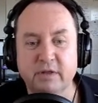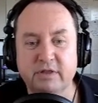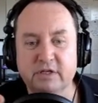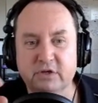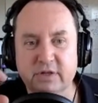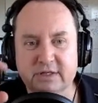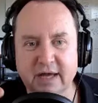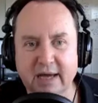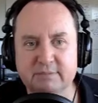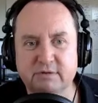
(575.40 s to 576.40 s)
These are the
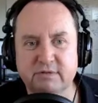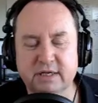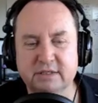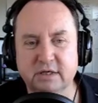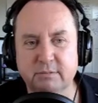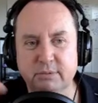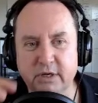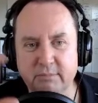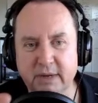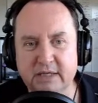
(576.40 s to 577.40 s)
types of things that are
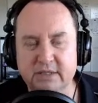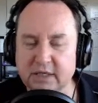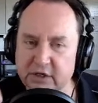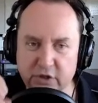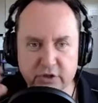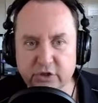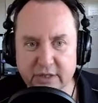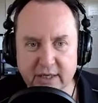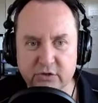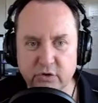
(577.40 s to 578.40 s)
pretty basic, and you, you'll
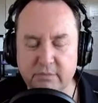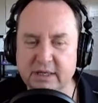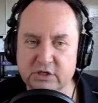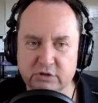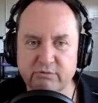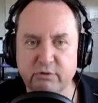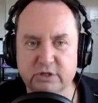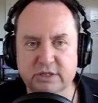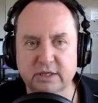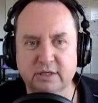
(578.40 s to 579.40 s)
get to them because you're
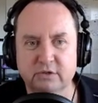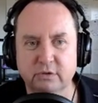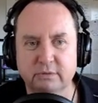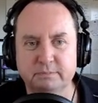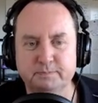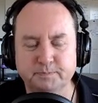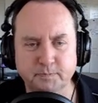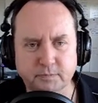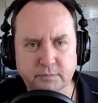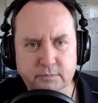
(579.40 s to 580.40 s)
forced to get to them.
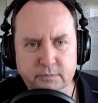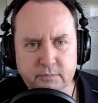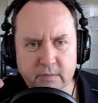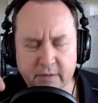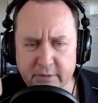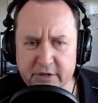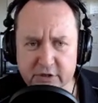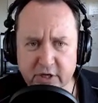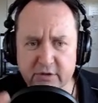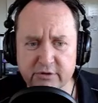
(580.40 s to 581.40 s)
But
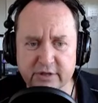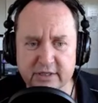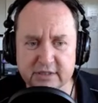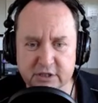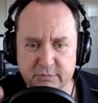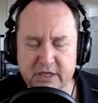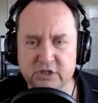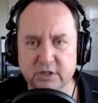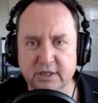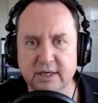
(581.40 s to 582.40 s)
there's other things,
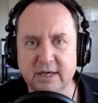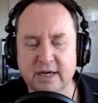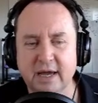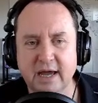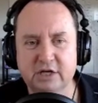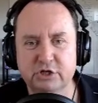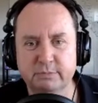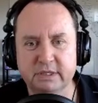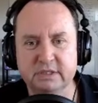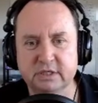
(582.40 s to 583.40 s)
especially as your
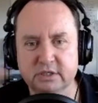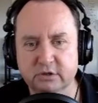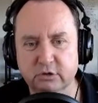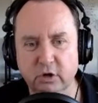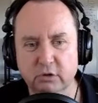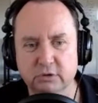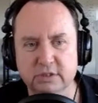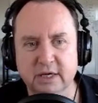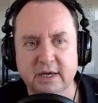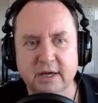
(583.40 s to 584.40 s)
business grows.